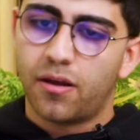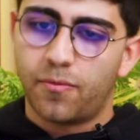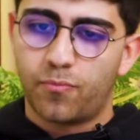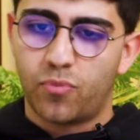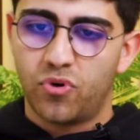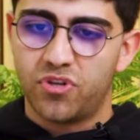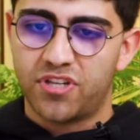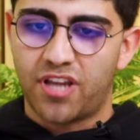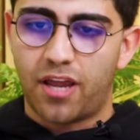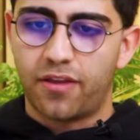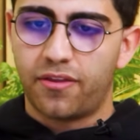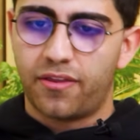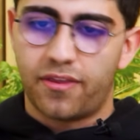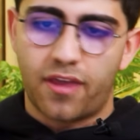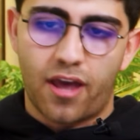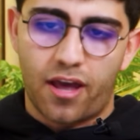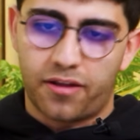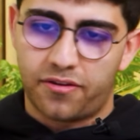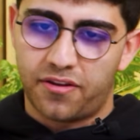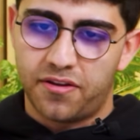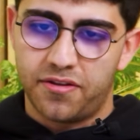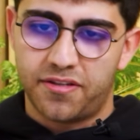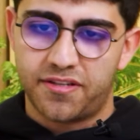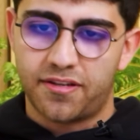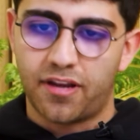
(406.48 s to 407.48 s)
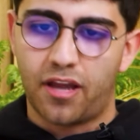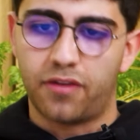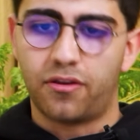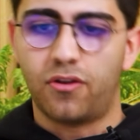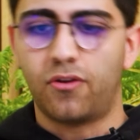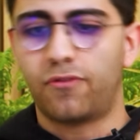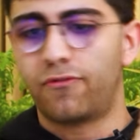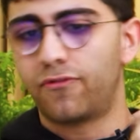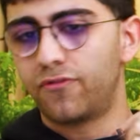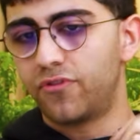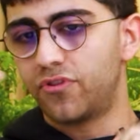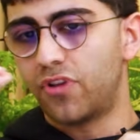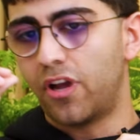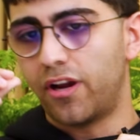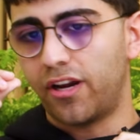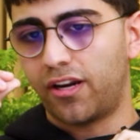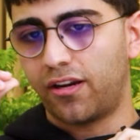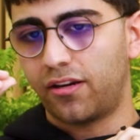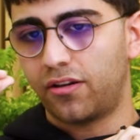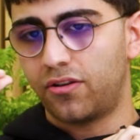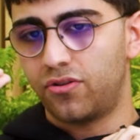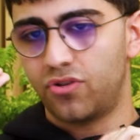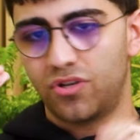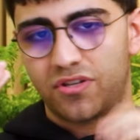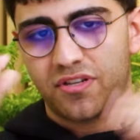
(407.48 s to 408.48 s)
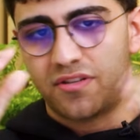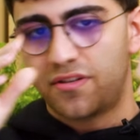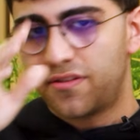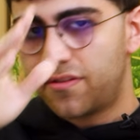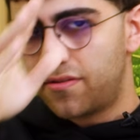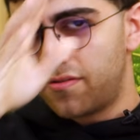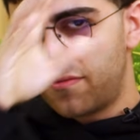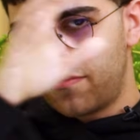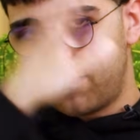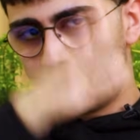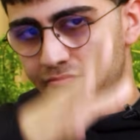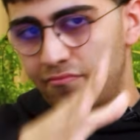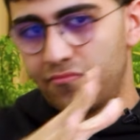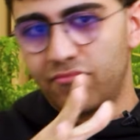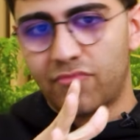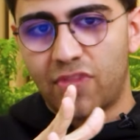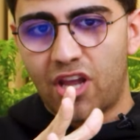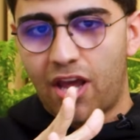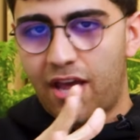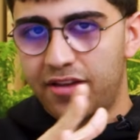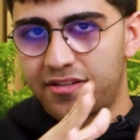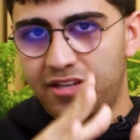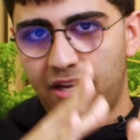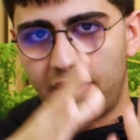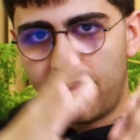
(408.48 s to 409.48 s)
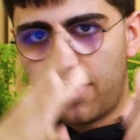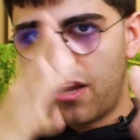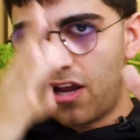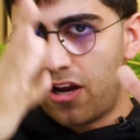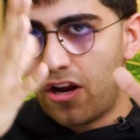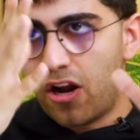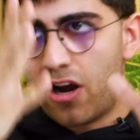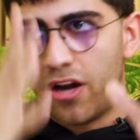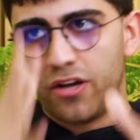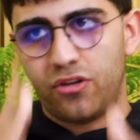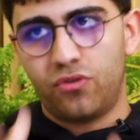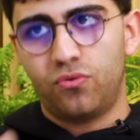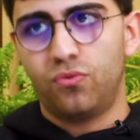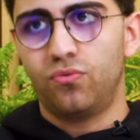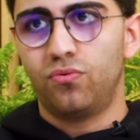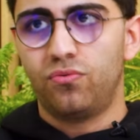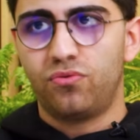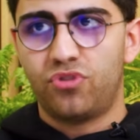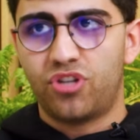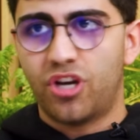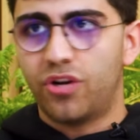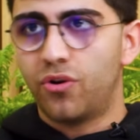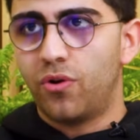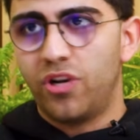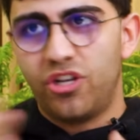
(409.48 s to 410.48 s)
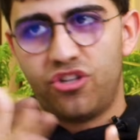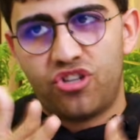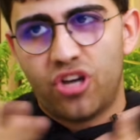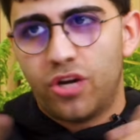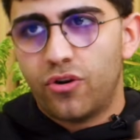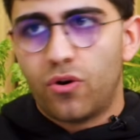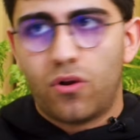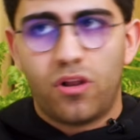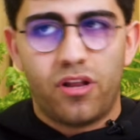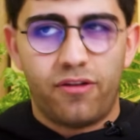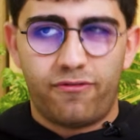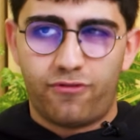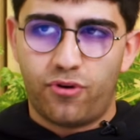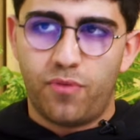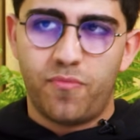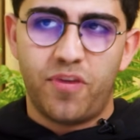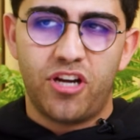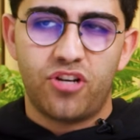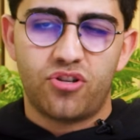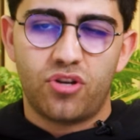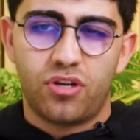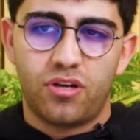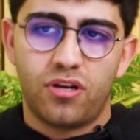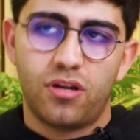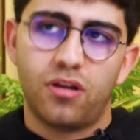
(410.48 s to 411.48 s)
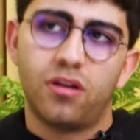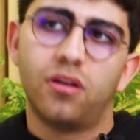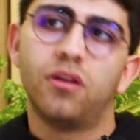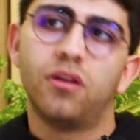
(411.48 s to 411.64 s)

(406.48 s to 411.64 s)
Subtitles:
present that instead of like just asking the AI to generate general information.